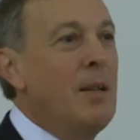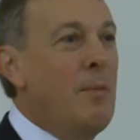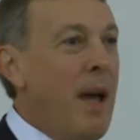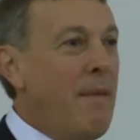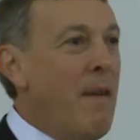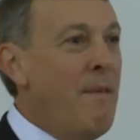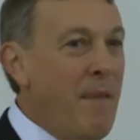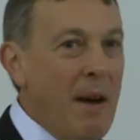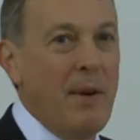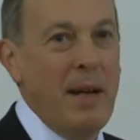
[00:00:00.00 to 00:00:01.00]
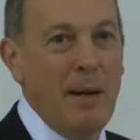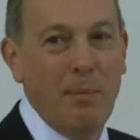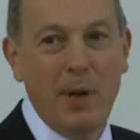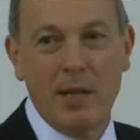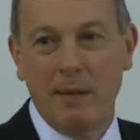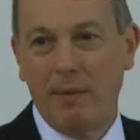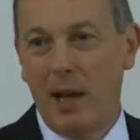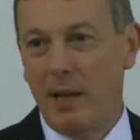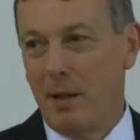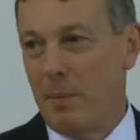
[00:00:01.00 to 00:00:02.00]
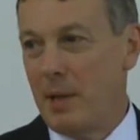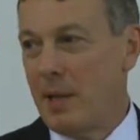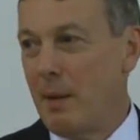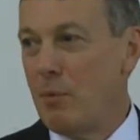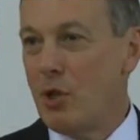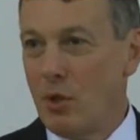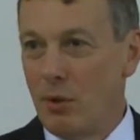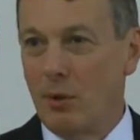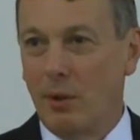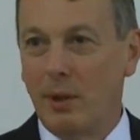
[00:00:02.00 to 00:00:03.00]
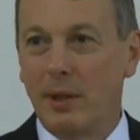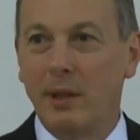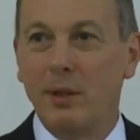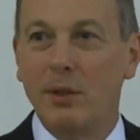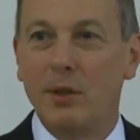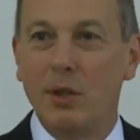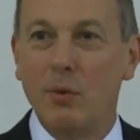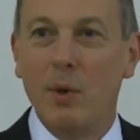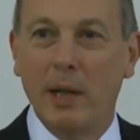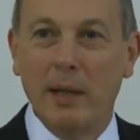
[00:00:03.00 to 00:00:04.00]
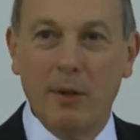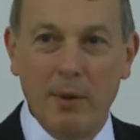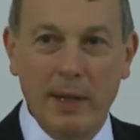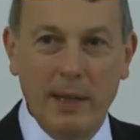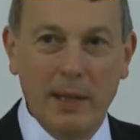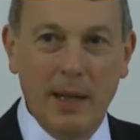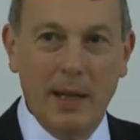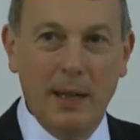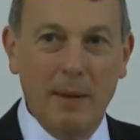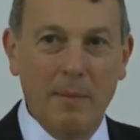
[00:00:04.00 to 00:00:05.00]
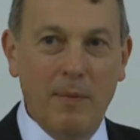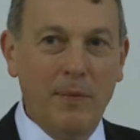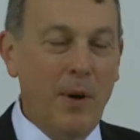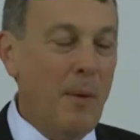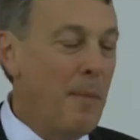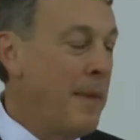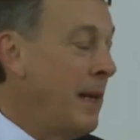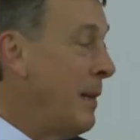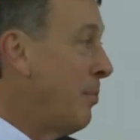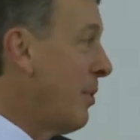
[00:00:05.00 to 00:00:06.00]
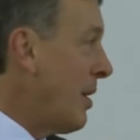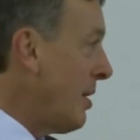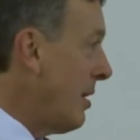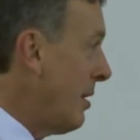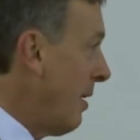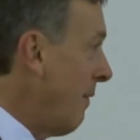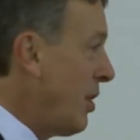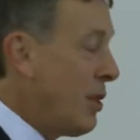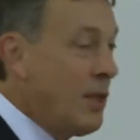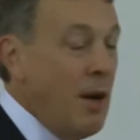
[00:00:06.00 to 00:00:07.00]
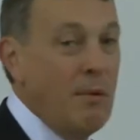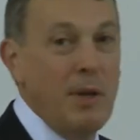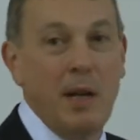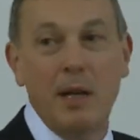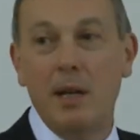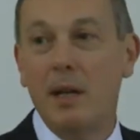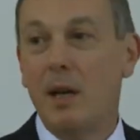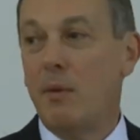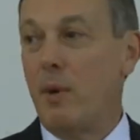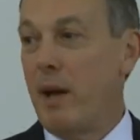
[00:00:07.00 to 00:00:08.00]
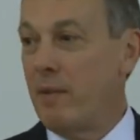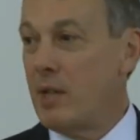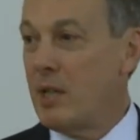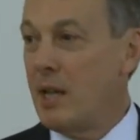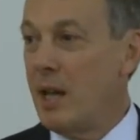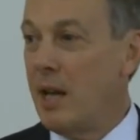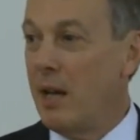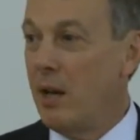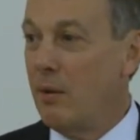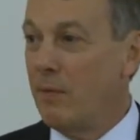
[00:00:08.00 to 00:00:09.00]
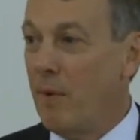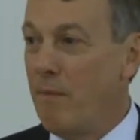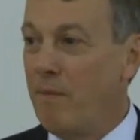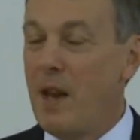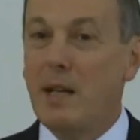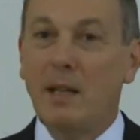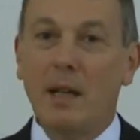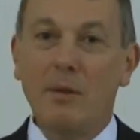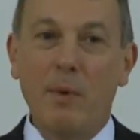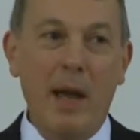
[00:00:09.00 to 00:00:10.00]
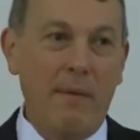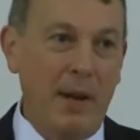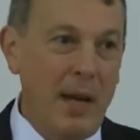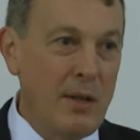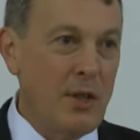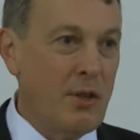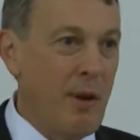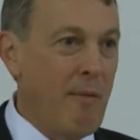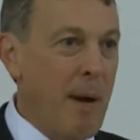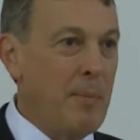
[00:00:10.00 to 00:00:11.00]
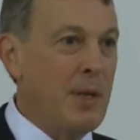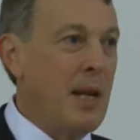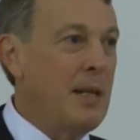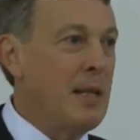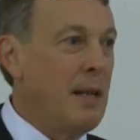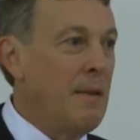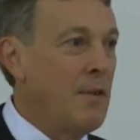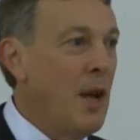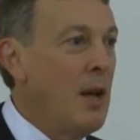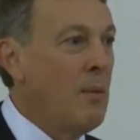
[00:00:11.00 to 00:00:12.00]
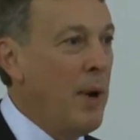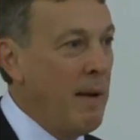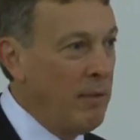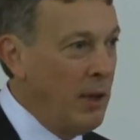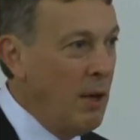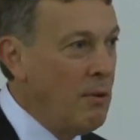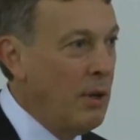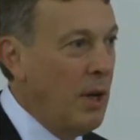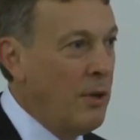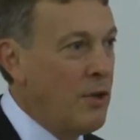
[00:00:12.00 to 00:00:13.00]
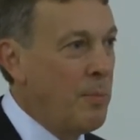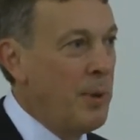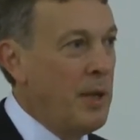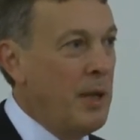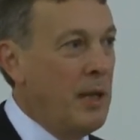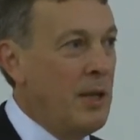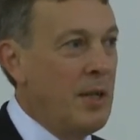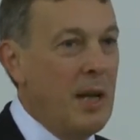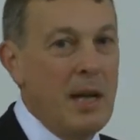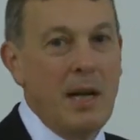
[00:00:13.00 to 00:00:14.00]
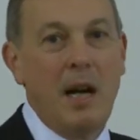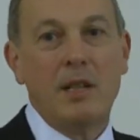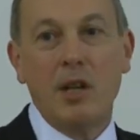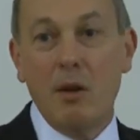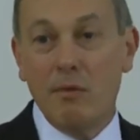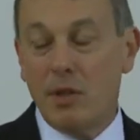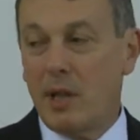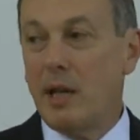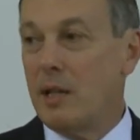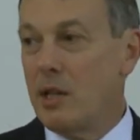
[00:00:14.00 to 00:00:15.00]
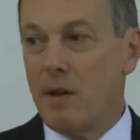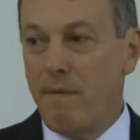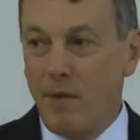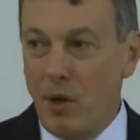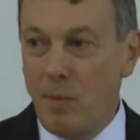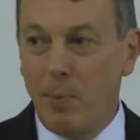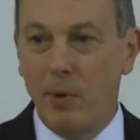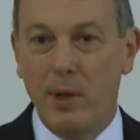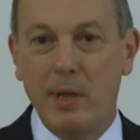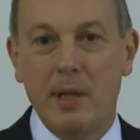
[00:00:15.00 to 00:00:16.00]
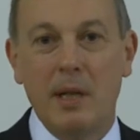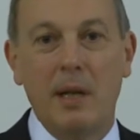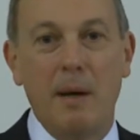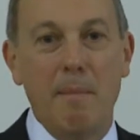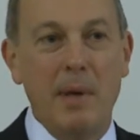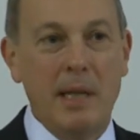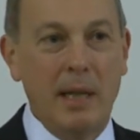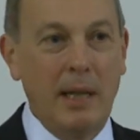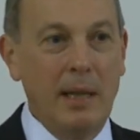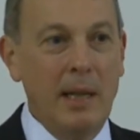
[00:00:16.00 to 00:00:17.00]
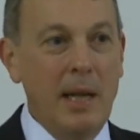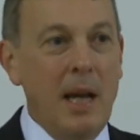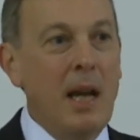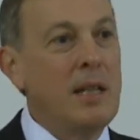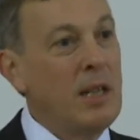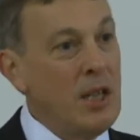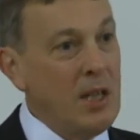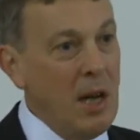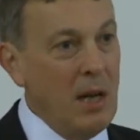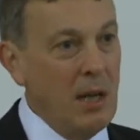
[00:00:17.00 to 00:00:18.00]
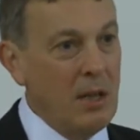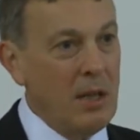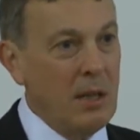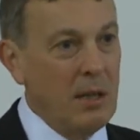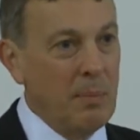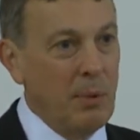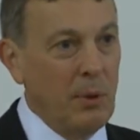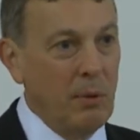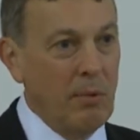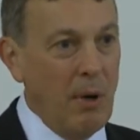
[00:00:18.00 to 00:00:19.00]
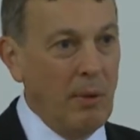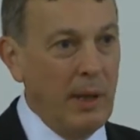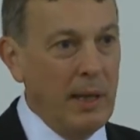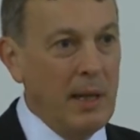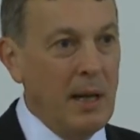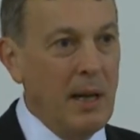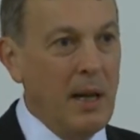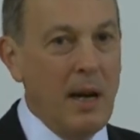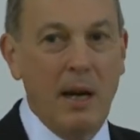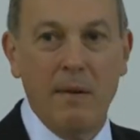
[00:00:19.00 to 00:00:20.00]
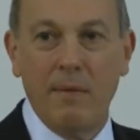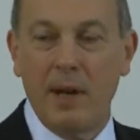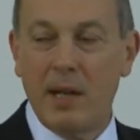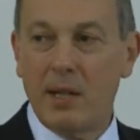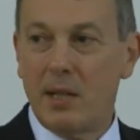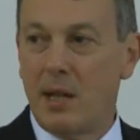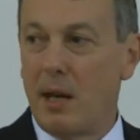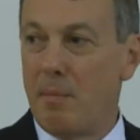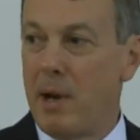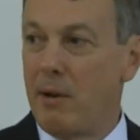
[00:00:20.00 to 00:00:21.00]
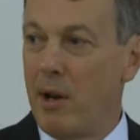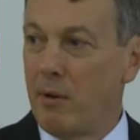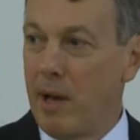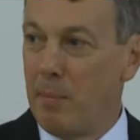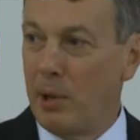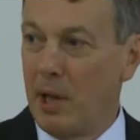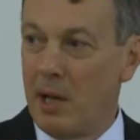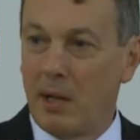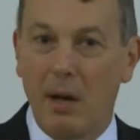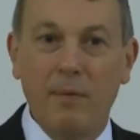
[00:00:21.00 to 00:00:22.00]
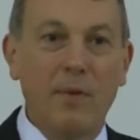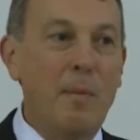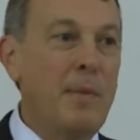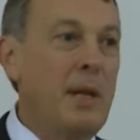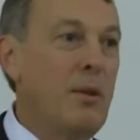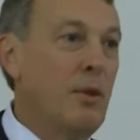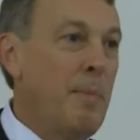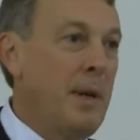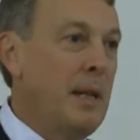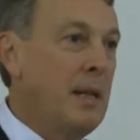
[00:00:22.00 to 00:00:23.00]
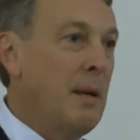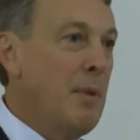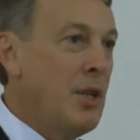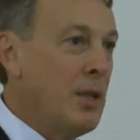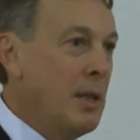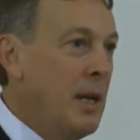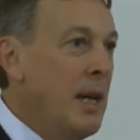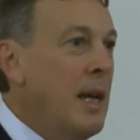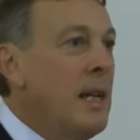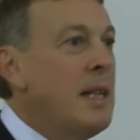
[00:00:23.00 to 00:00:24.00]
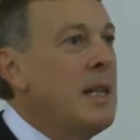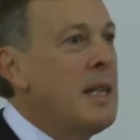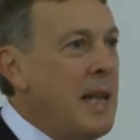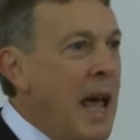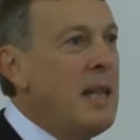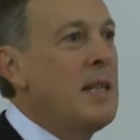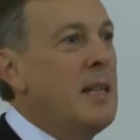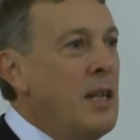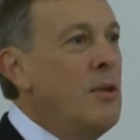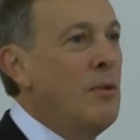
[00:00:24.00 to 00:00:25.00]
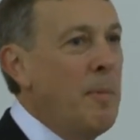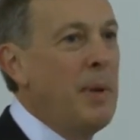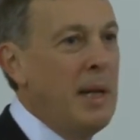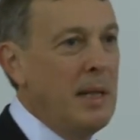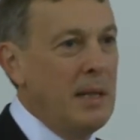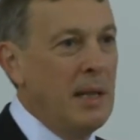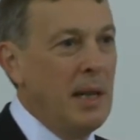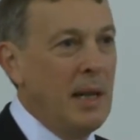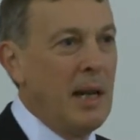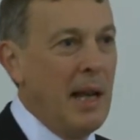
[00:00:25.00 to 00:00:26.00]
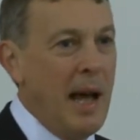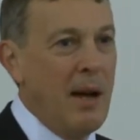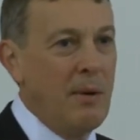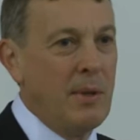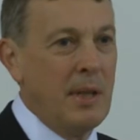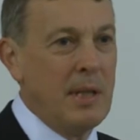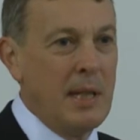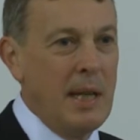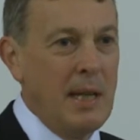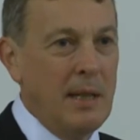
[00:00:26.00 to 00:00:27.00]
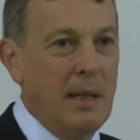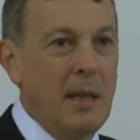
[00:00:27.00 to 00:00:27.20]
We have a very impressive lineup, as I'm sure you will agree. From the President of Estonia, we have a CIO from Finland, we have industry representatives, we have local entrepreneurs. I don't think there's a viewpoint missing. And to start the ball rolling, I've asked Mario Campolago from the European Commission to set the European cloud scene.